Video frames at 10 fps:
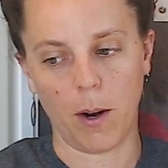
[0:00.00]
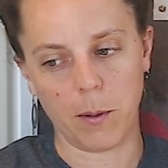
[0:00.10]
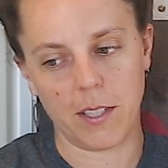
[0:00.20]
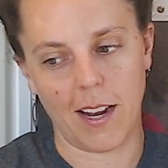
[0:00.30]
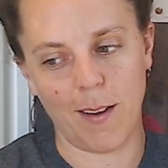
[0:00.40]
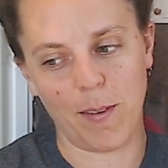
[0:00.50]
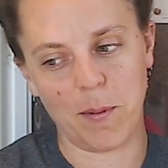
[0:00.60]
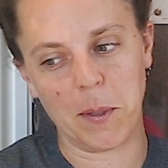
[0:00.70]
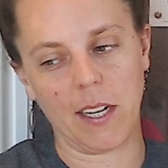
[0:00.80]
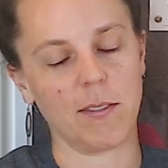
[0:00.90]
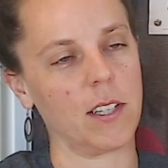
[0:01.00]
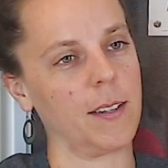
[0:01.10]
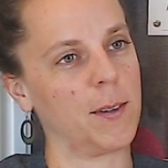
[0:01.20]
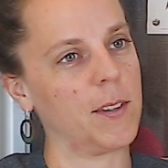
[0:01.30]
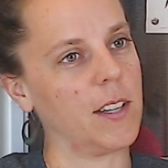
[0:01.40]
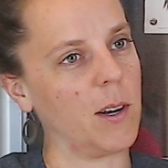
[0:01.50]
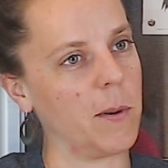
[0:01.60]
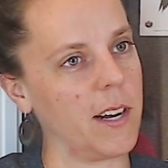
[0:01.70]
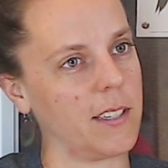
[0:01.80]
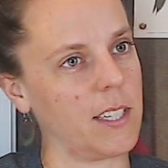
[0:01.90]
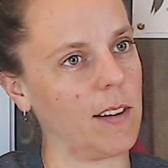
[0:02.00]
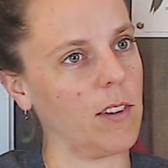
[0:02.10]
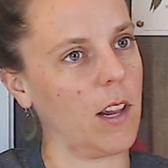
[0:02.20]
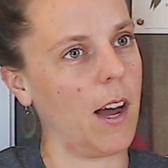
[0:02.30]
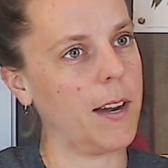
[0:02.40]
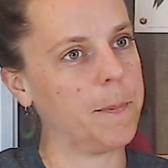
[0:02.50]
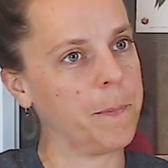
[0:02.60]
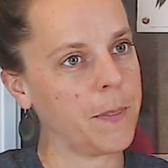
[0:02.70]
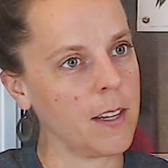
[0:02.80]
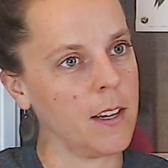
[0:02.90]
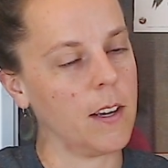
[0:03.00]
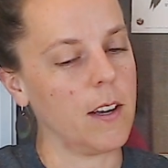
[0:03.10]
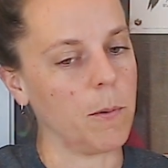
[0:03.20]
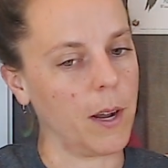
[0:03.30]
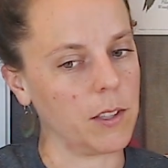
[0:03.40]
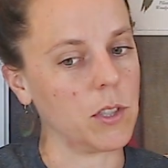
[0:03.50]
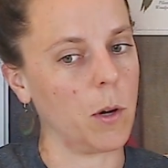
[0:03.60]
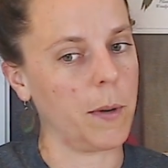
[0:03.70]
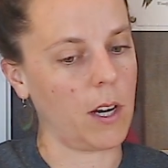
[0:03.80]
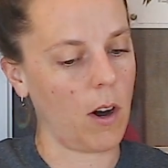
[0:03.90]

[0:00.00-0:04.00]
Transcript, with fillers: But I always say if everyone gives a little, then no one has to give a lot. We had so many